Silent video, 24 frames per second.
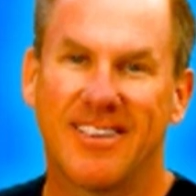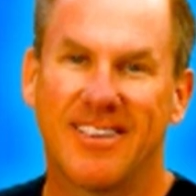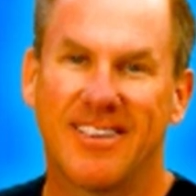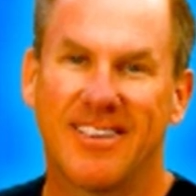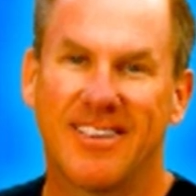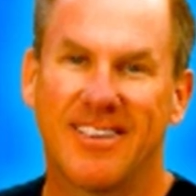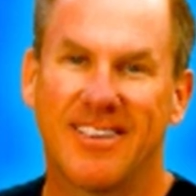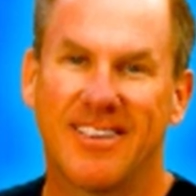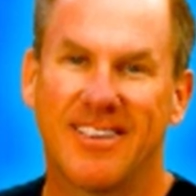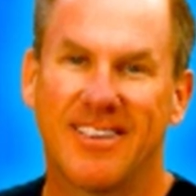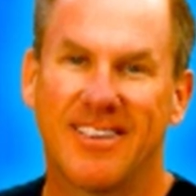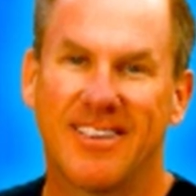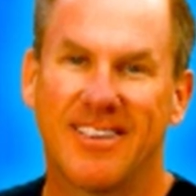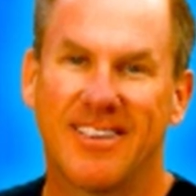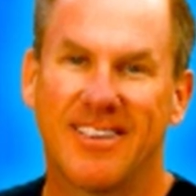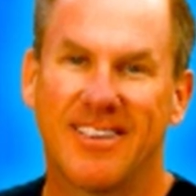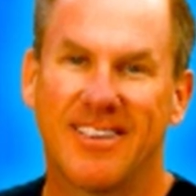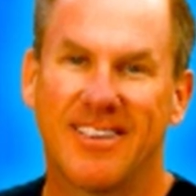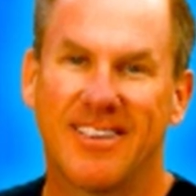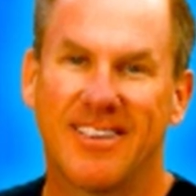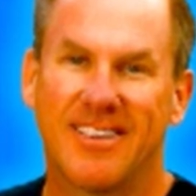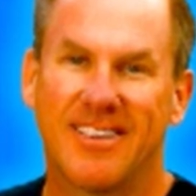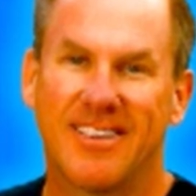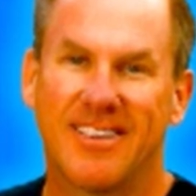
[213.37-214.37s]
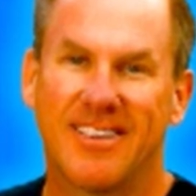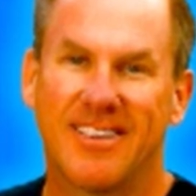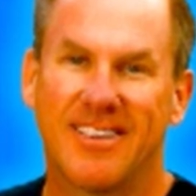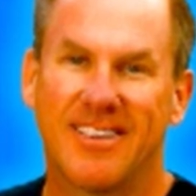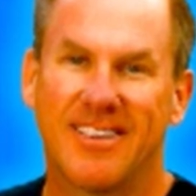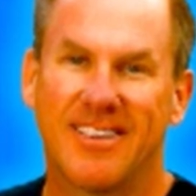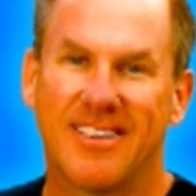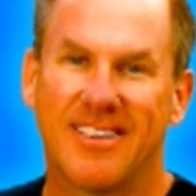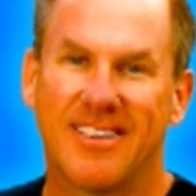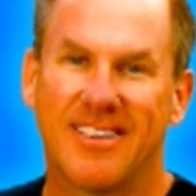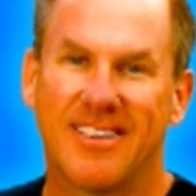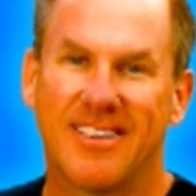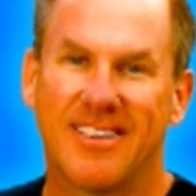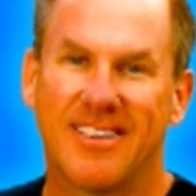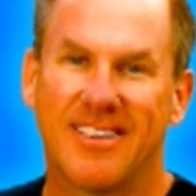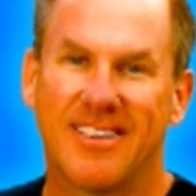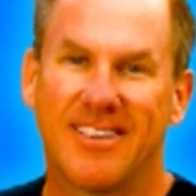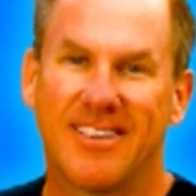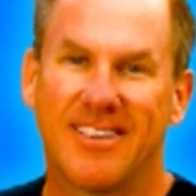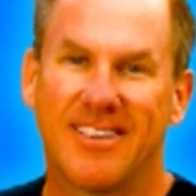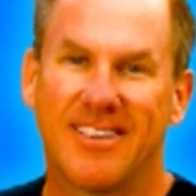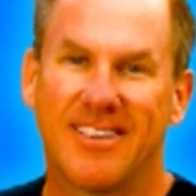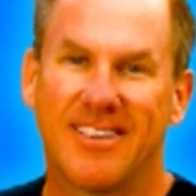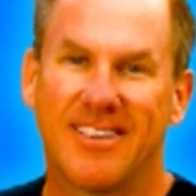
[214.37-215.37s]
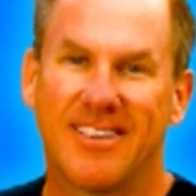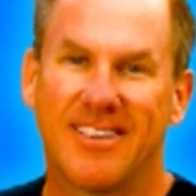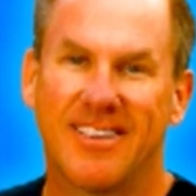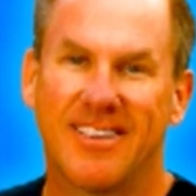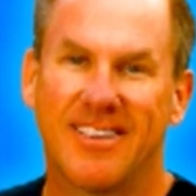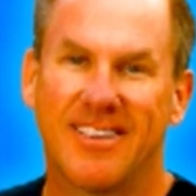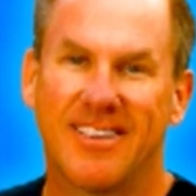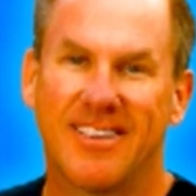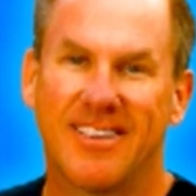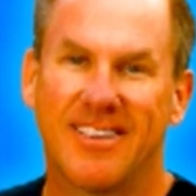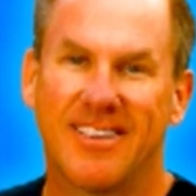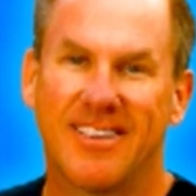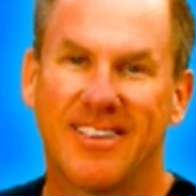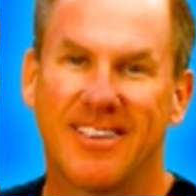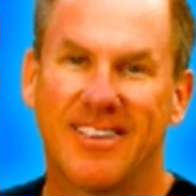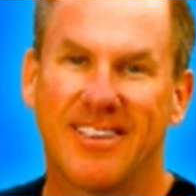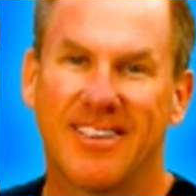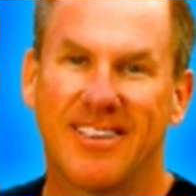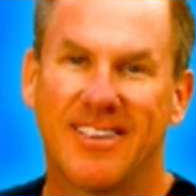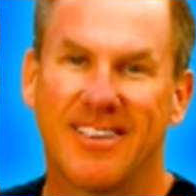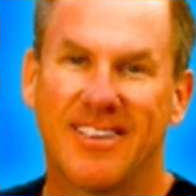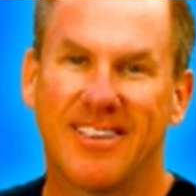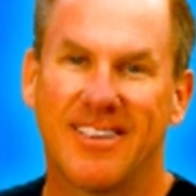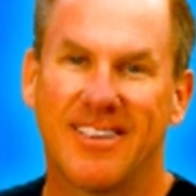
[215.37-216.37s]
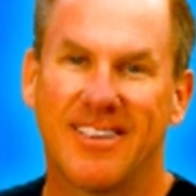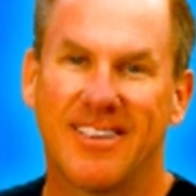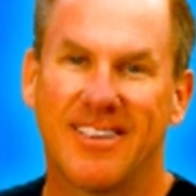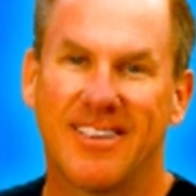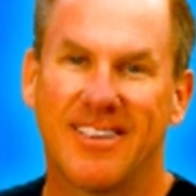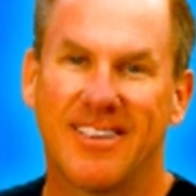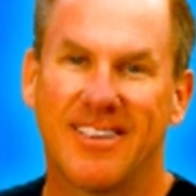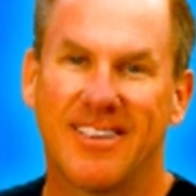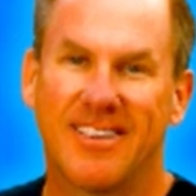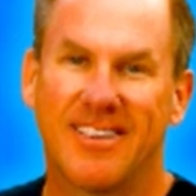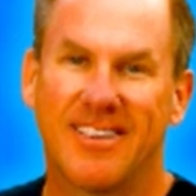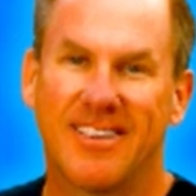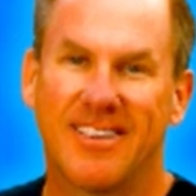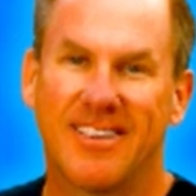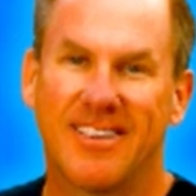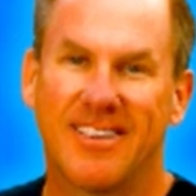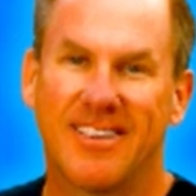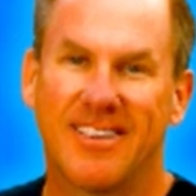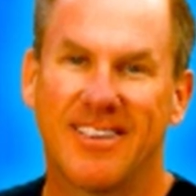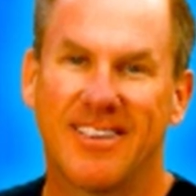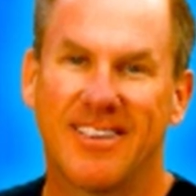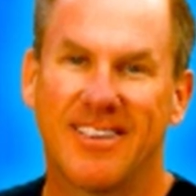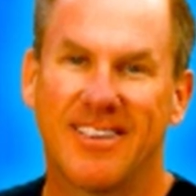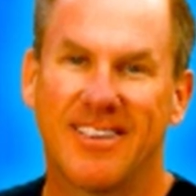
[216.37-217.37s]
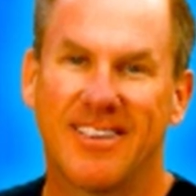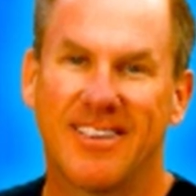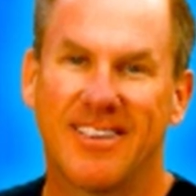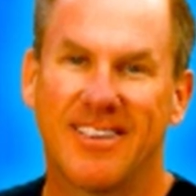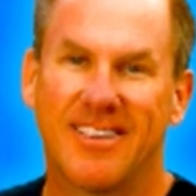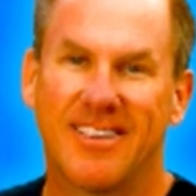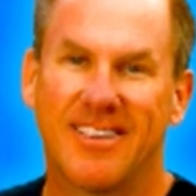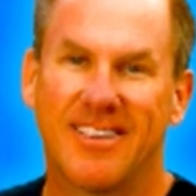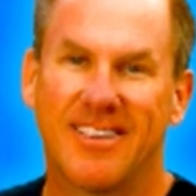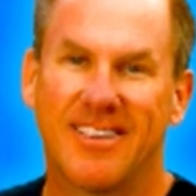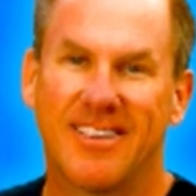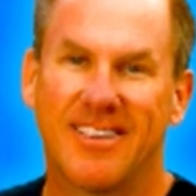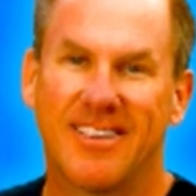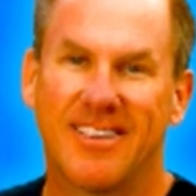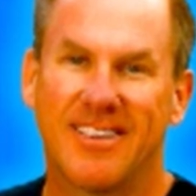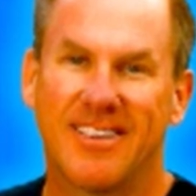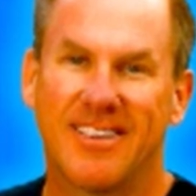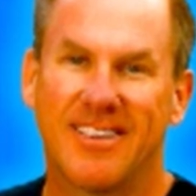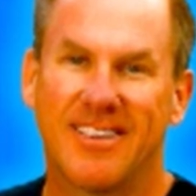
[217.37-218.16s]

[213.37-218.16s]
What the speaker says: [no speech]